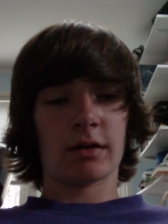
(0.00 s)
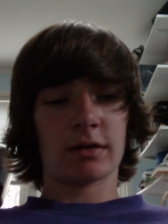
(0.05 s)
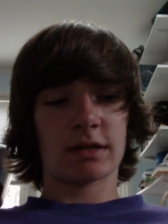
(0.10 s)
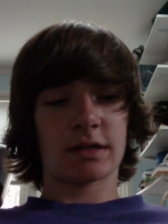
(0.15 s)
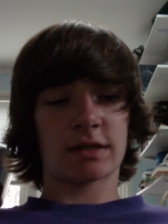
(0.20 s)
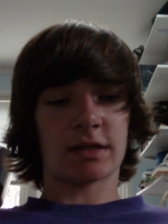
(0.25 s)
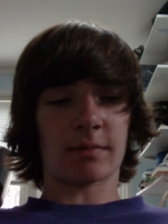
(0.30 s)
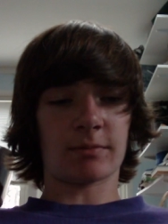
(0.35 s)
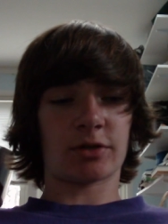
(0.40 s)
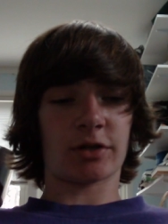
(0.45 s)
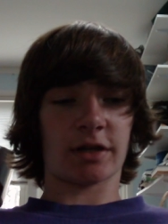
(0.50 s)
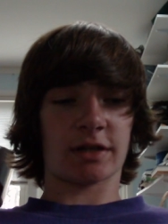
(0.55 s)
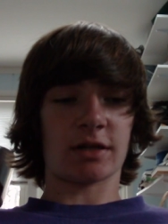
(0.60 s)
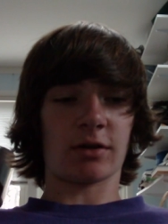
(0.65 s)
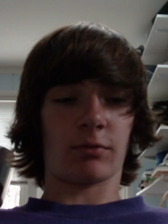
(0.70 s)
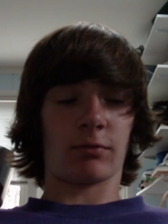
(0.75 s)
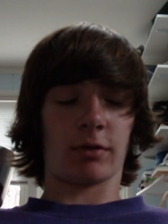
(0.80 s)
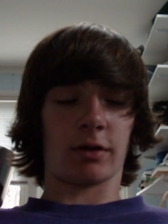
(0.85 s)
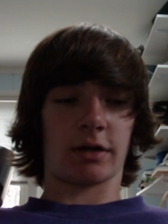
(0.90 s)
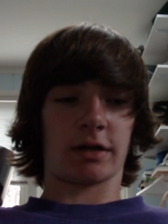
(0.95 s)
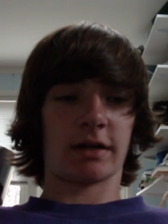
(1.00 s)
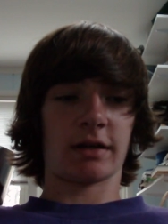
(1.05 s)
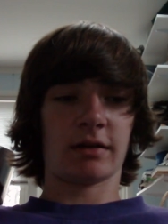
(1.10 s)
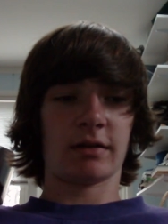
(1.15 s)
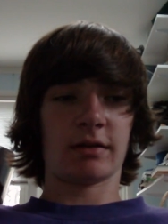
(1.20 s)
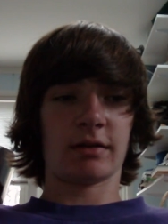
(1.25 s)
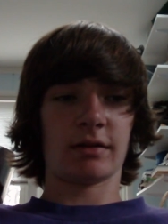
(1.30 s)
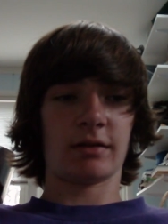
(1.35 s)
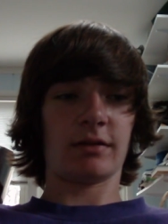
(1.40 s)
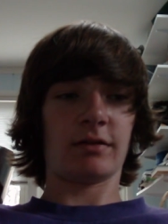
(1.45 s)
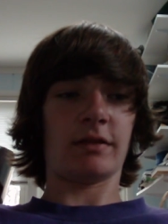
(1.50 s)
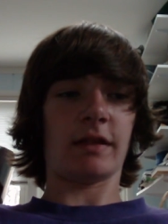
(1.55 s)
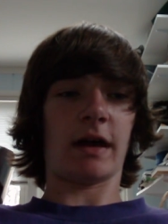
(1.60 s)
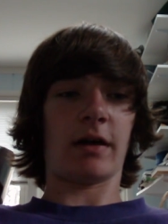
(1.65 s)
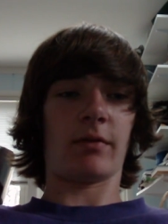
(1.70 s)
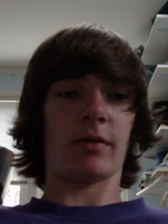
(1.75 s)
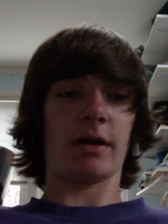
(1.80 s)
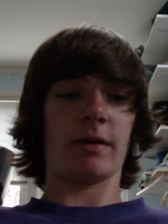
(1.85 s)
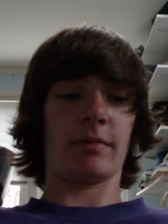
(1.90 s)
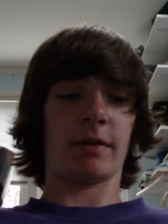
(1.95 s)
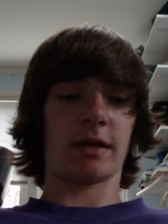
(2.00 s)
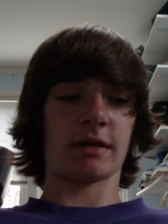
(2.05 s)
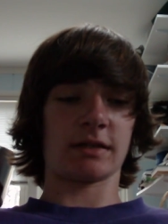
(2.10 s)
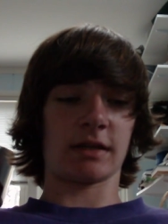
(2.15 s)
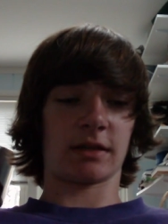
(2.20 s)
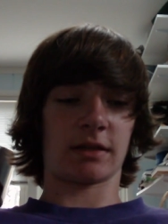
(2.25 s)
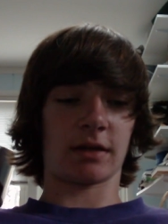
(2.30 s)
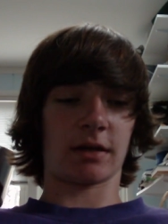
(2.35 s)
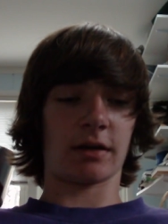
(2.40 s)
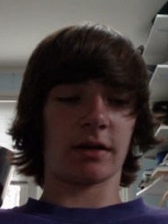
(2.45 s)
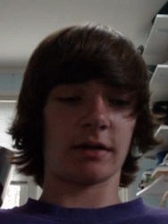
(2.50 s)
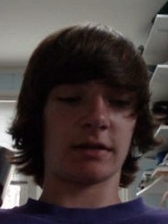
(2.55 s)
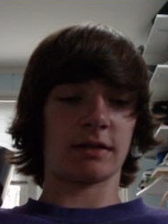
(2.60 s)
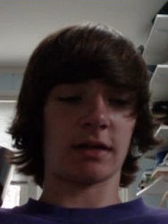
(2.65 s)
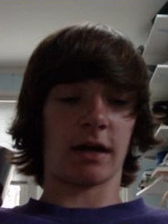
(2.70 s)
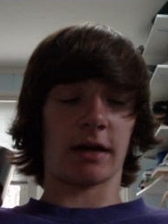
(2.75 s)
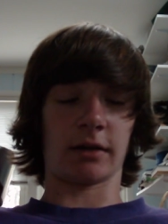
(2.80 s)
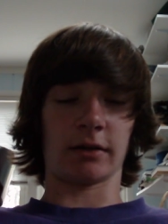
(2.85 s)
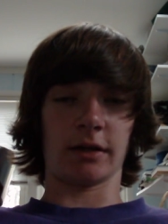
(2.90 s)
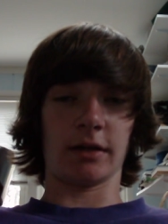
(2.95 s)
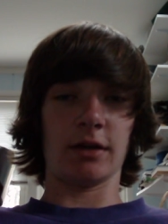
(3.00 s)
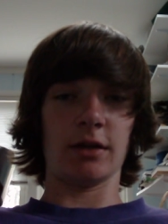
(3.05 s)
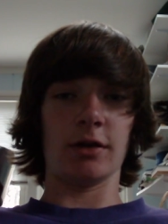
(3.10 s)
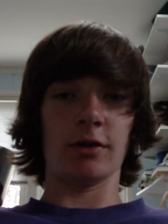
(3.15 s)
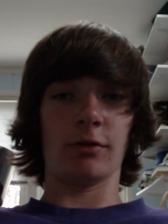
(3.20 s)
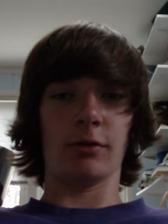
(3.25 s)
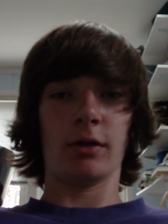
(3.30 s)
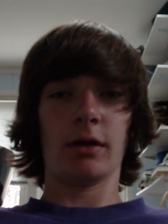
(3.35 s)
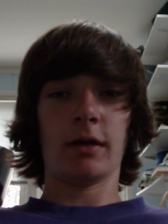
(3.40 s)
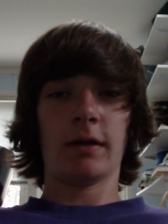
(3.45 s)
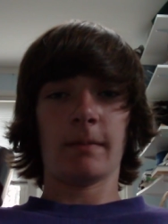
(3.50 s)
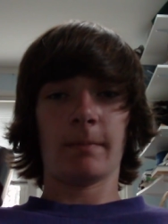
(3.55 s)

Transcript: Some tricks don't work that way because like they're entirely new,